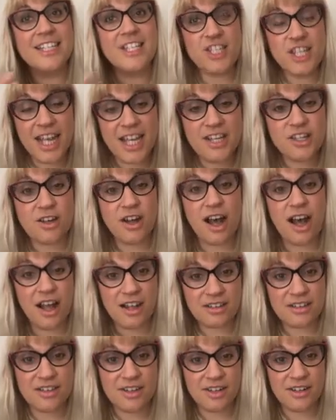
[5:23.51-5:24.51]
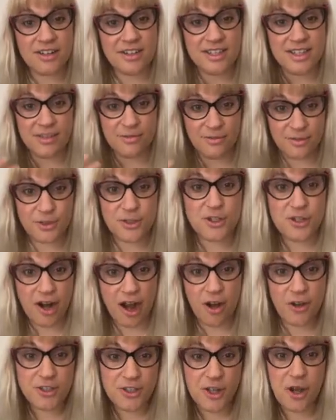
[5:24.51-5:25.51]
change or alter the future
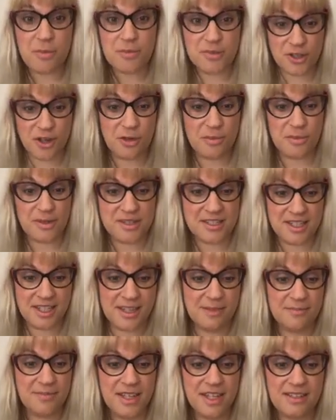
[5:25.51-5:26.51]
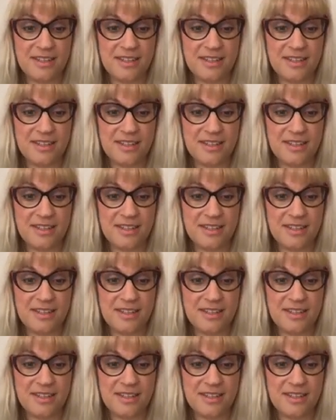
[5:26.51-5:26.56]
outcomes, obviously.